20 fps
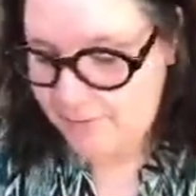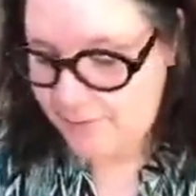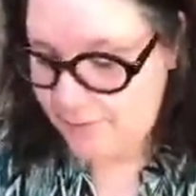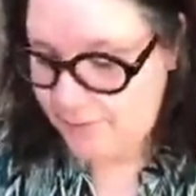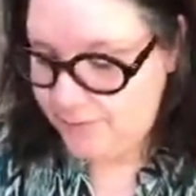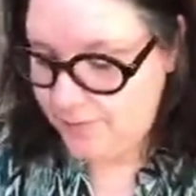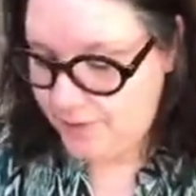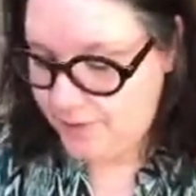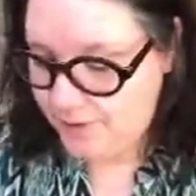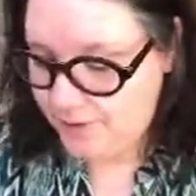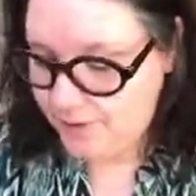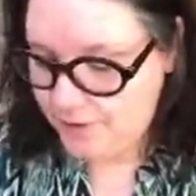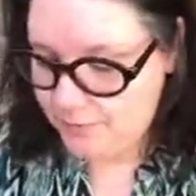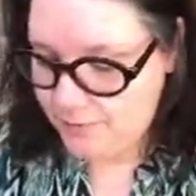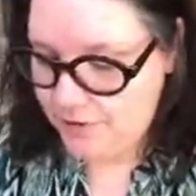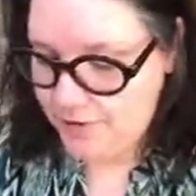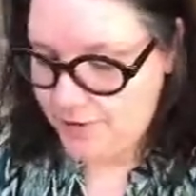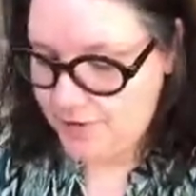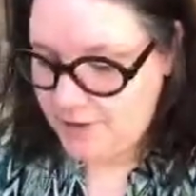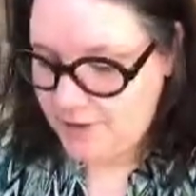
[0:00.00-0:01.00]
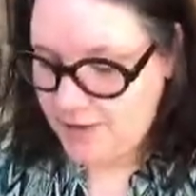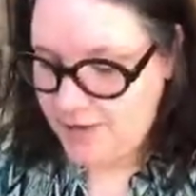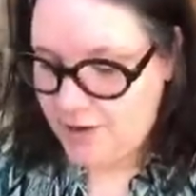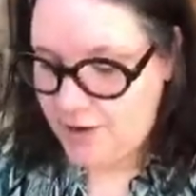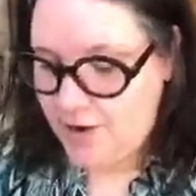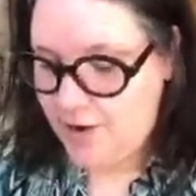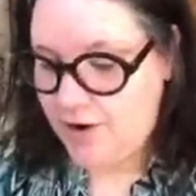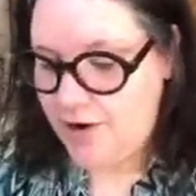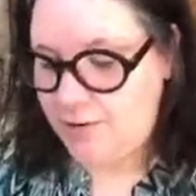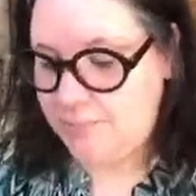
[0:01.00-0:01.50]
a feeling we're going to need a
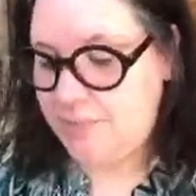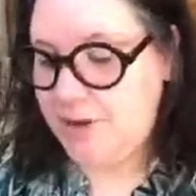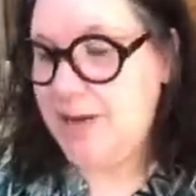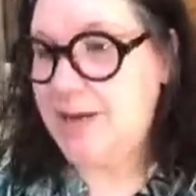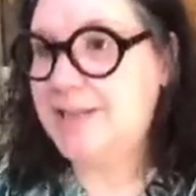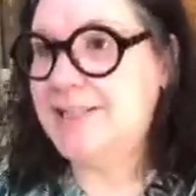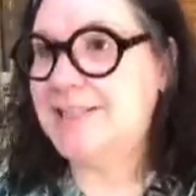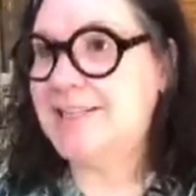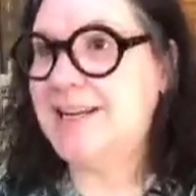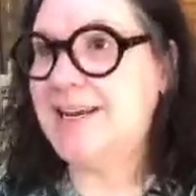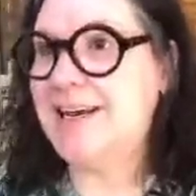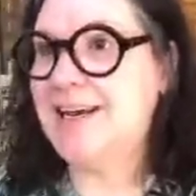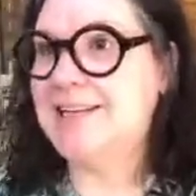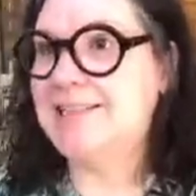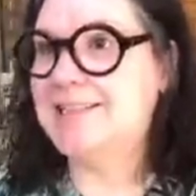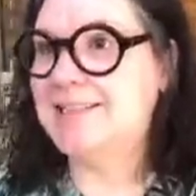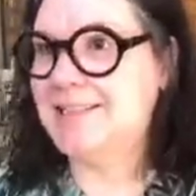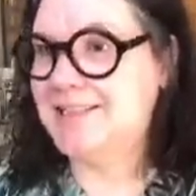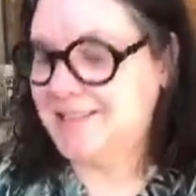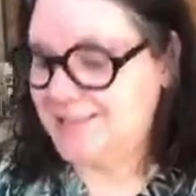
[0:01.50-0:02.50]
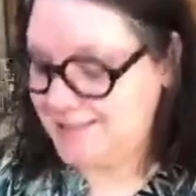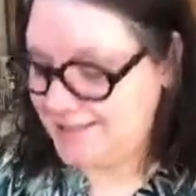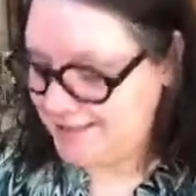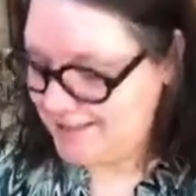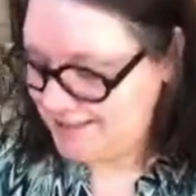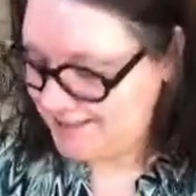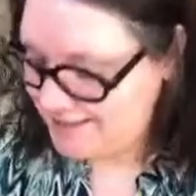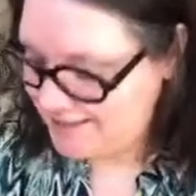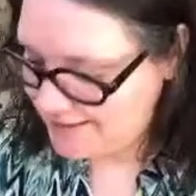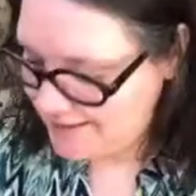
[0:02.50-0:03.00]
card base that has this
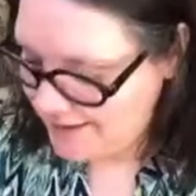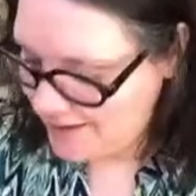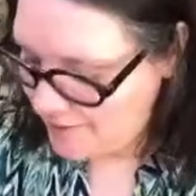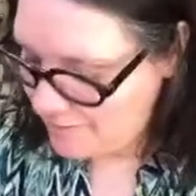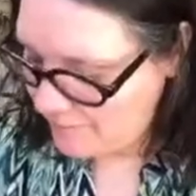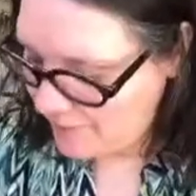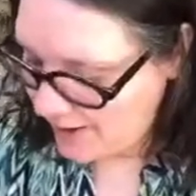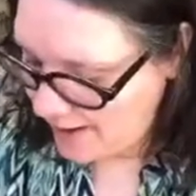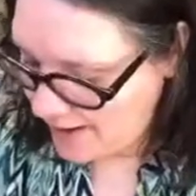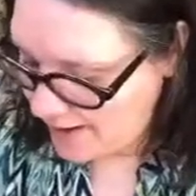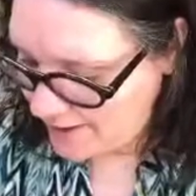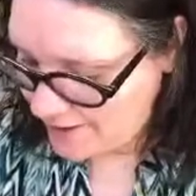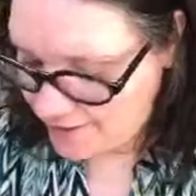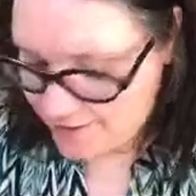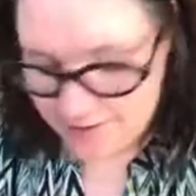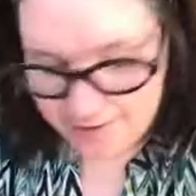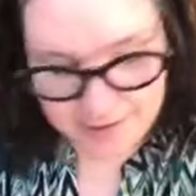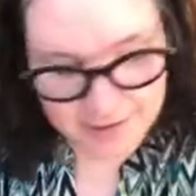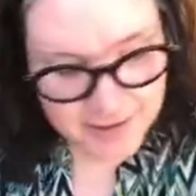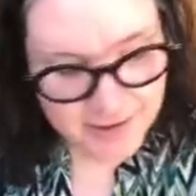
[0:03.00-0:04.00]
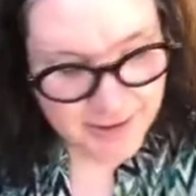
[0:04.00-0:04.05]
same pattern.